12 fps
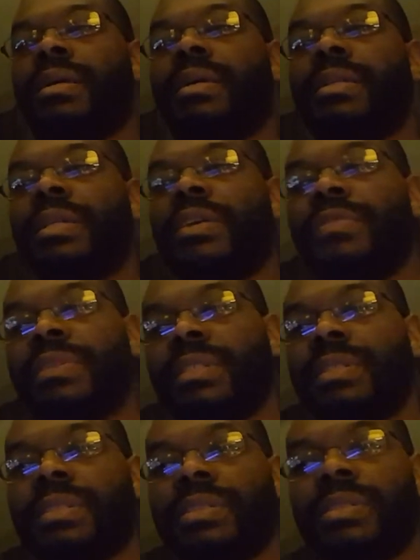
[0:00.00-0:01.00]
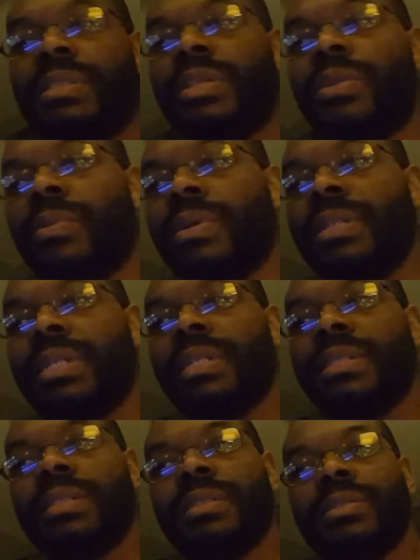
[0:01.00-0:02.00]
And Netflix is still wanting to get
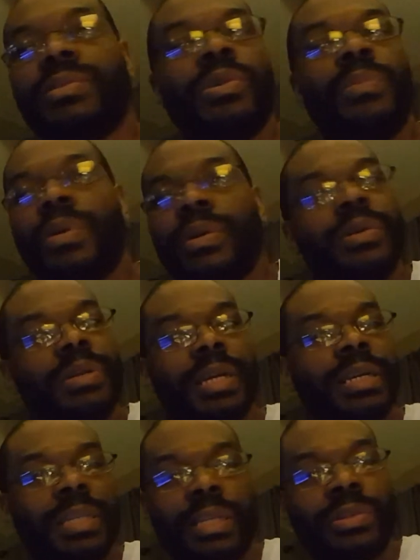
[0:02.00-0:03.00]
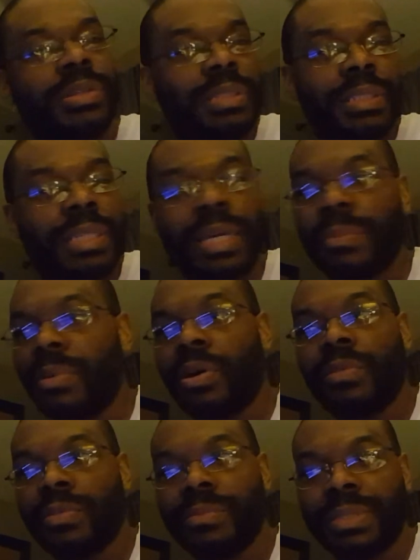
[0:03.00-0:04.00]
into the superhero game. They trying to get that
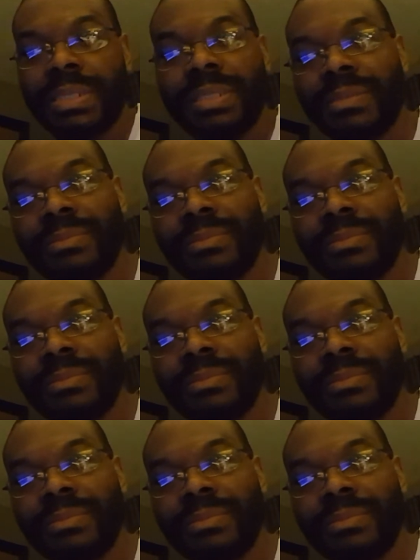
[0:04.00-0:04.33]
Marvel money.